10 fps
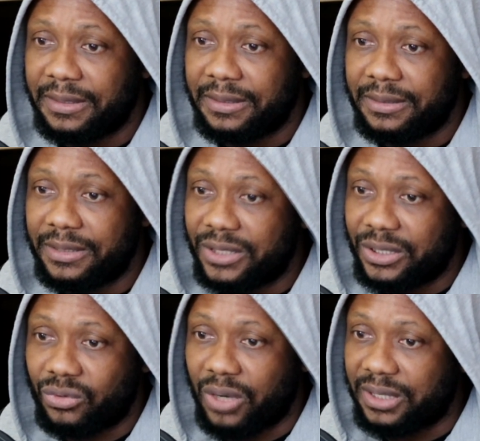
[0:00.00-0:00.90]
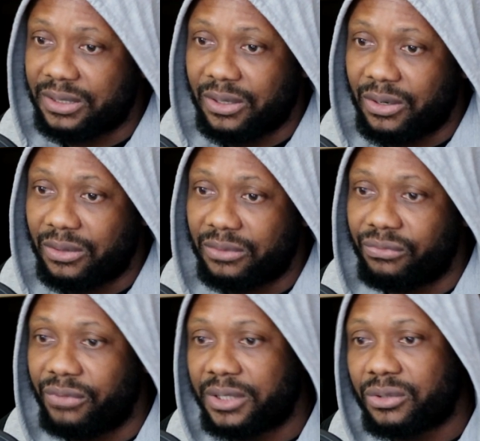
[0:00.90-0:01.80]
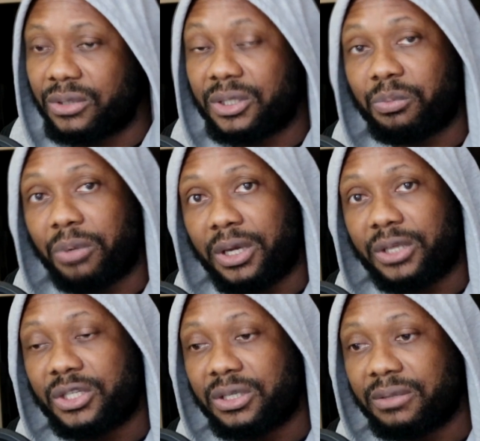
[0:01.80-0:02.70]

This diss track is called Victory Speech.